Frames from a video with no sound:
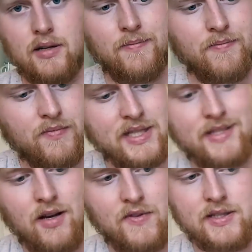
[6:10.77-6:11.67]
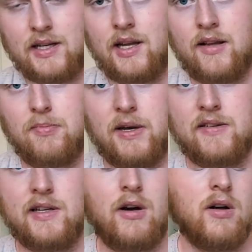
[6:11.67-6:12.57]
This stuff is like not spicy
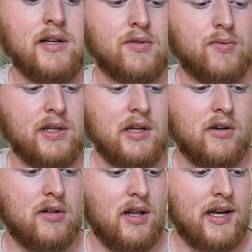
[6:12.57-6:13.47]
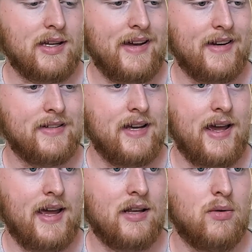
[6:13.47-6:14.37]
at all. It has a really good like kind of
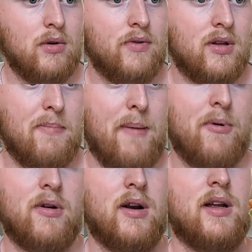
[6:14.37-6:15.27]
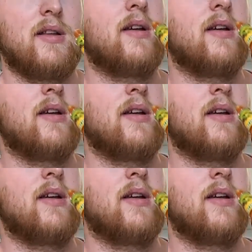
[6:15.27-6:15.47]
tang to it from the pepper and the